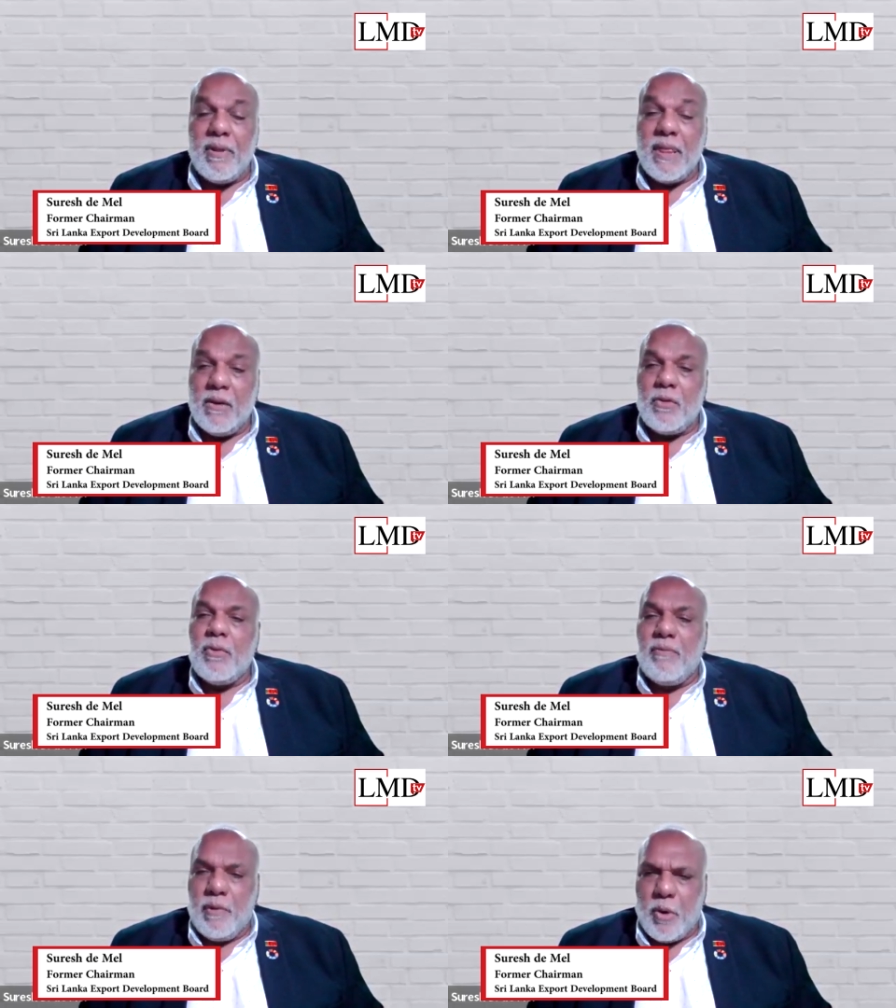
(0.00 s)
everything
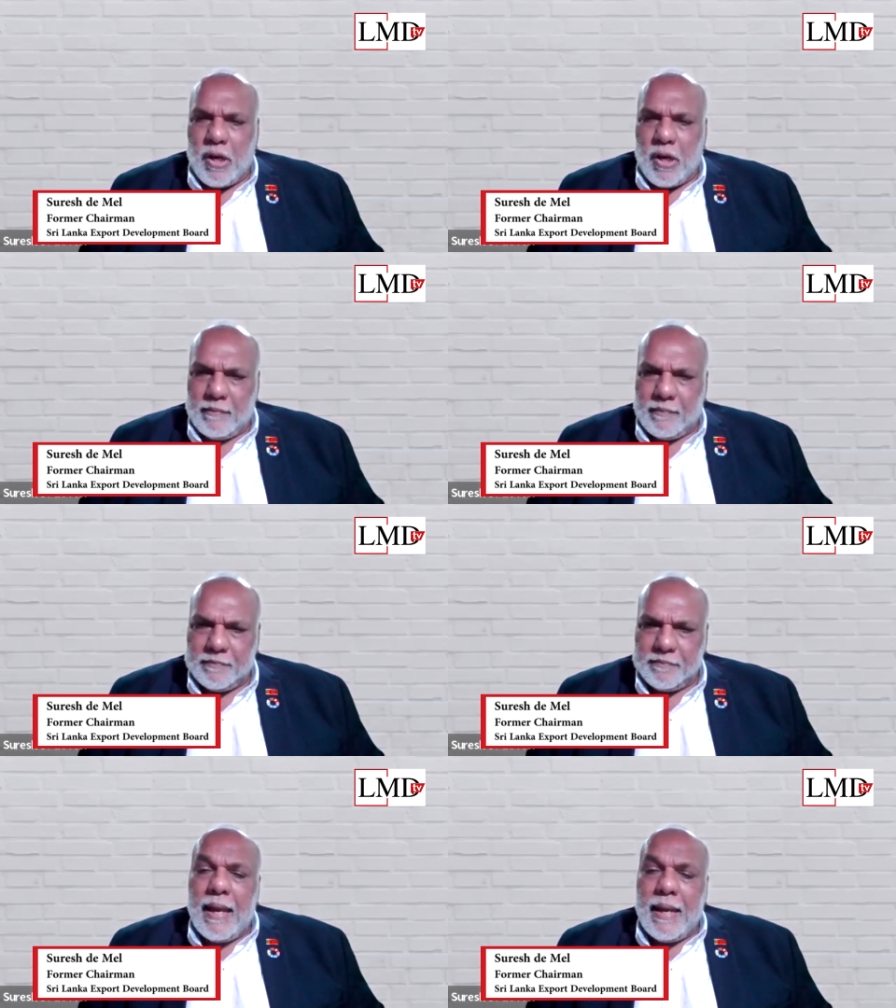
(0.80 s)
to everybody.
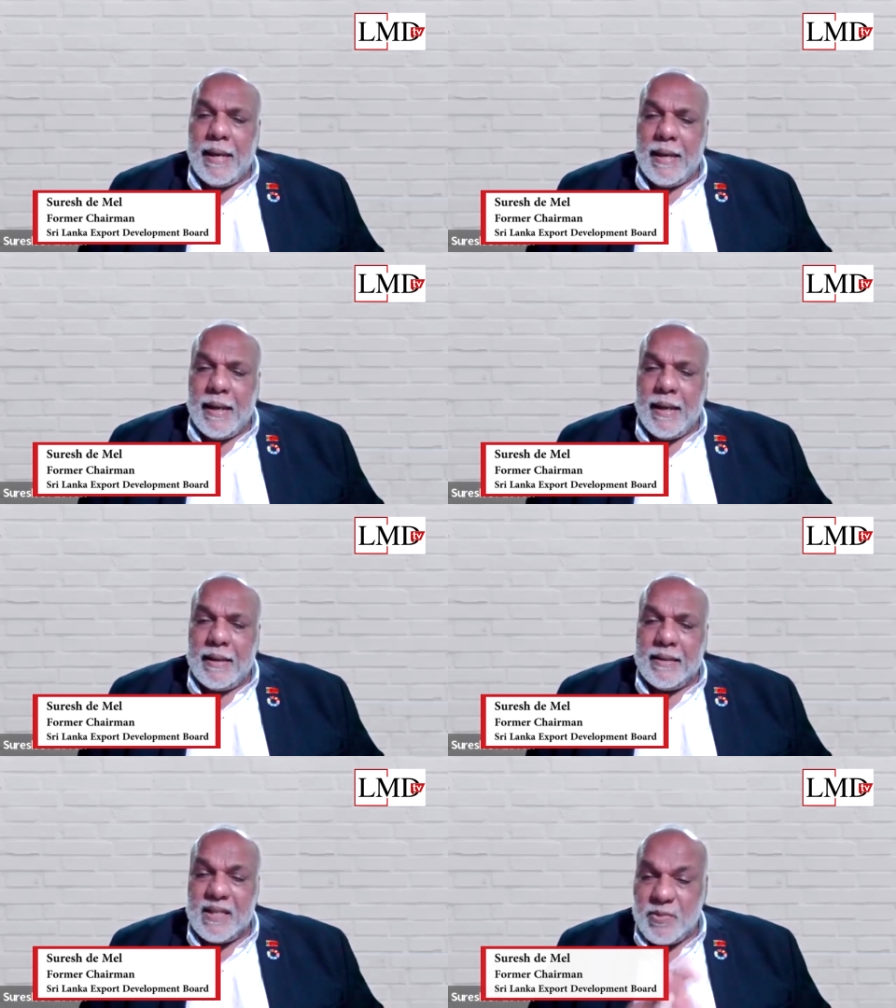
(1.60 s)
And
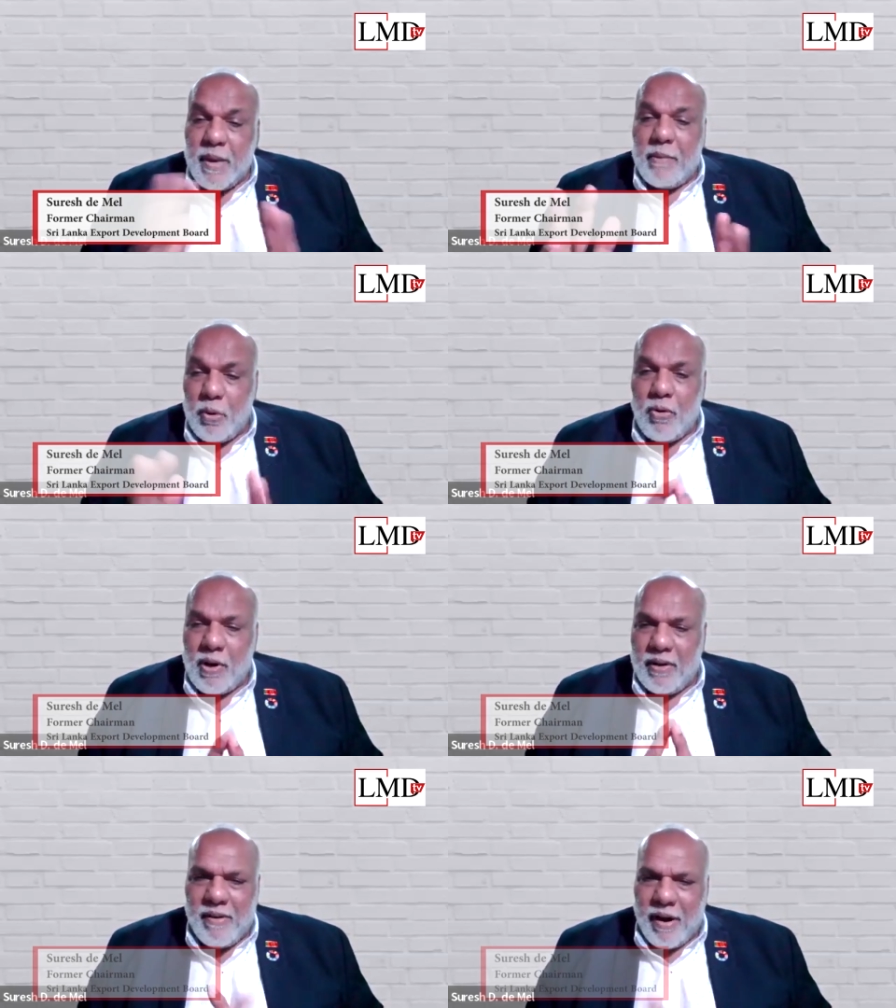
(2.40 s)
this is my
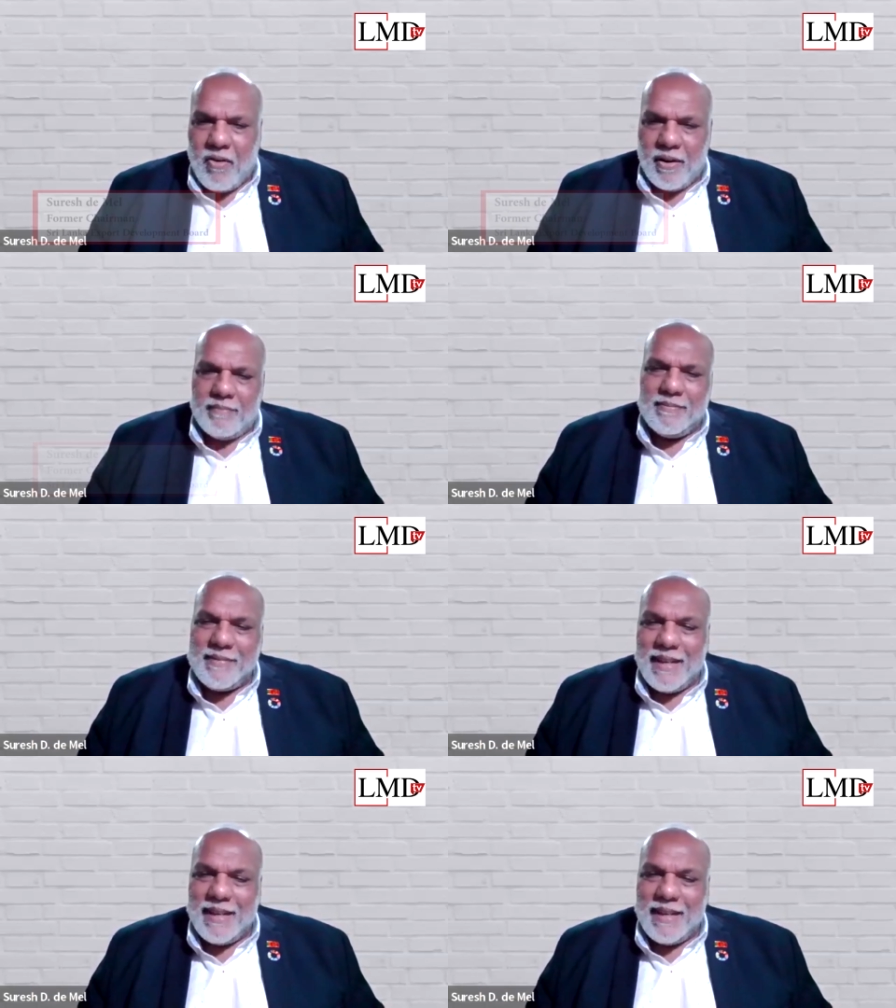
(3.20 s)
broken record.